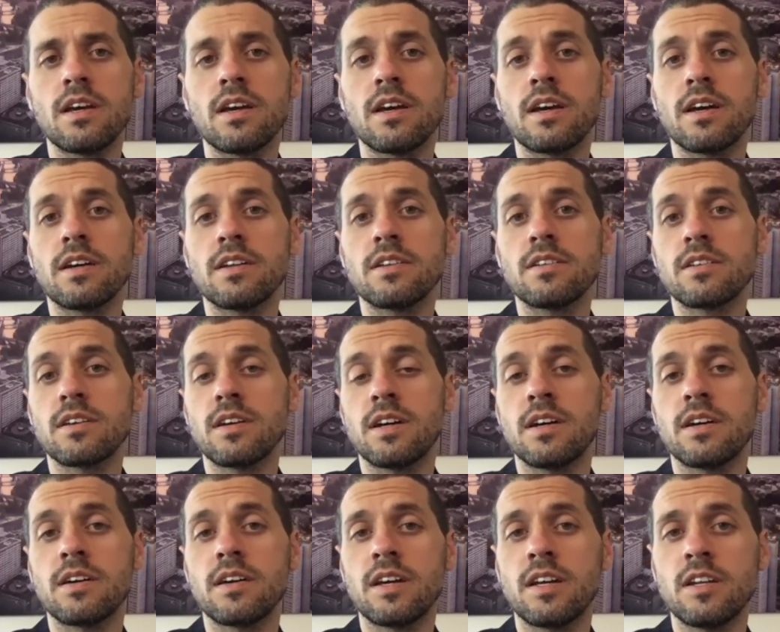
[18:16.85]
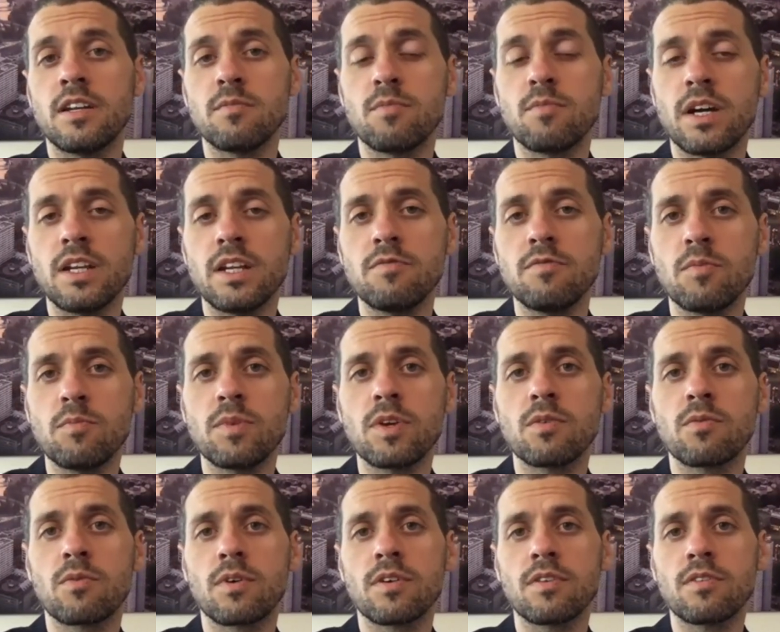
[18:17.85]
and uh, and it might even
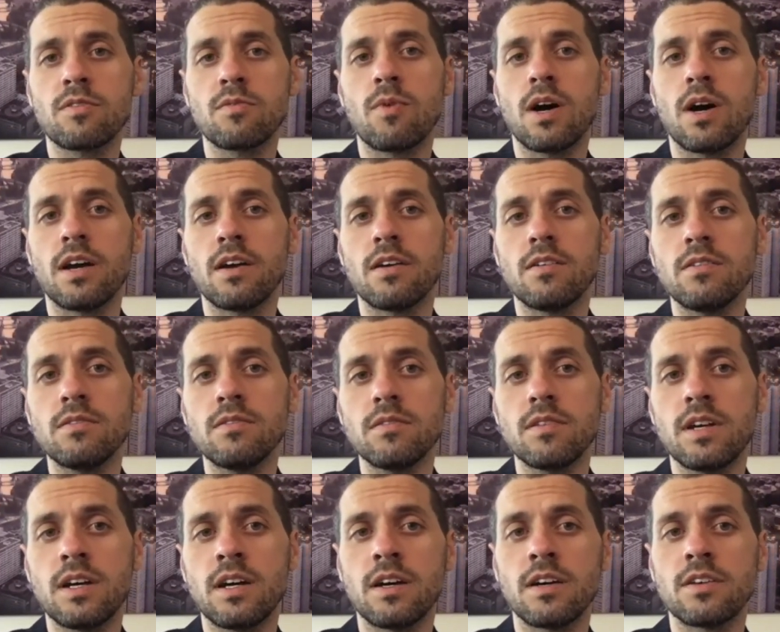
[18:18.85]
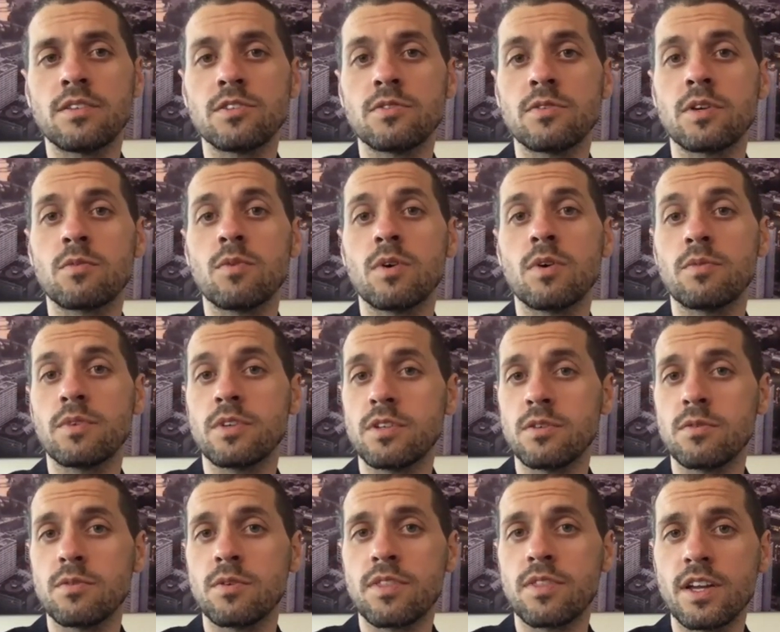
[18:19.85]
be worthwhile uh, doing what we
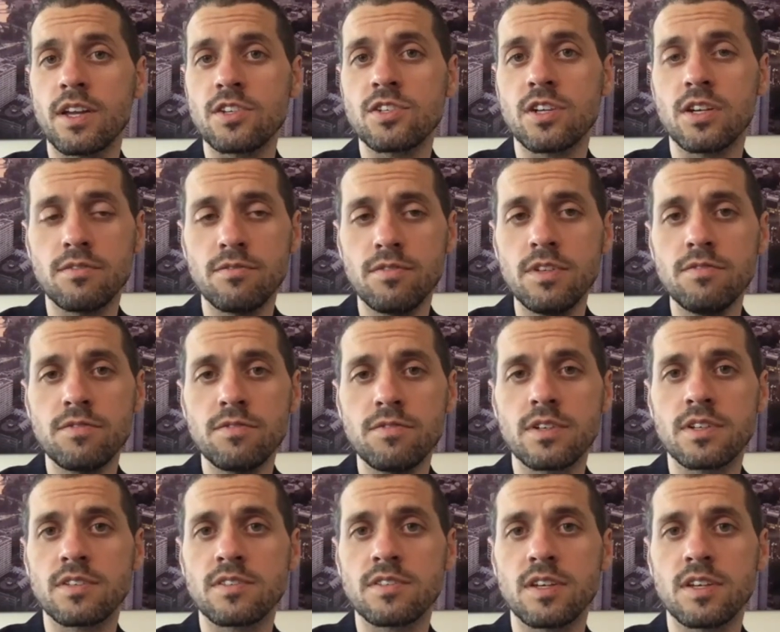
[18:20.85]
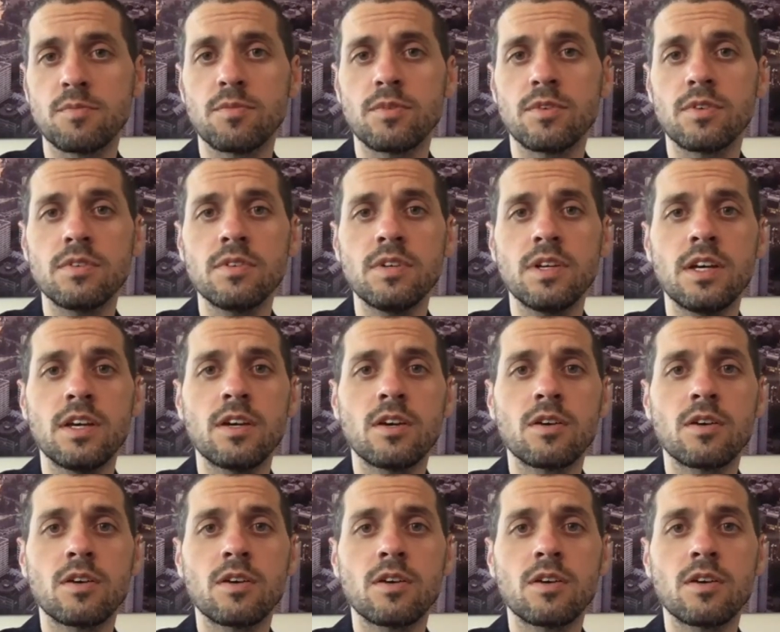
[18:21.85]
do with hiv for example